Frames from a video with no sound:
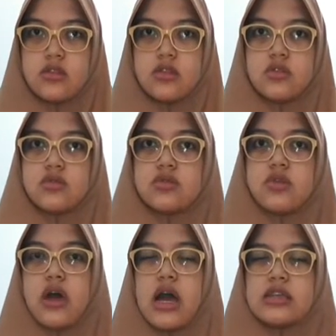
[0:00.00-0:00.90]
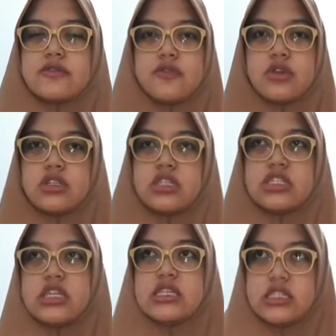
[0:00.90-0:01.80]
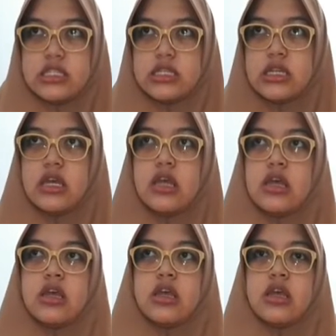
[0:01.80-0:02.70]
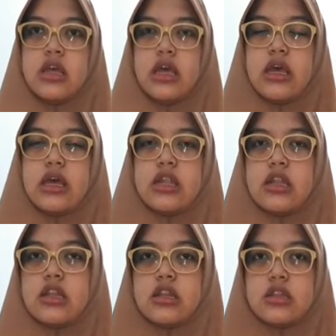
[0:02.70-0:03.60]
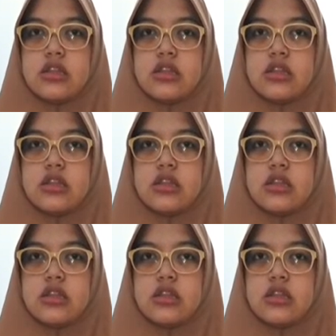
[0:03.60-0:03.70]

to ask for a suggestion and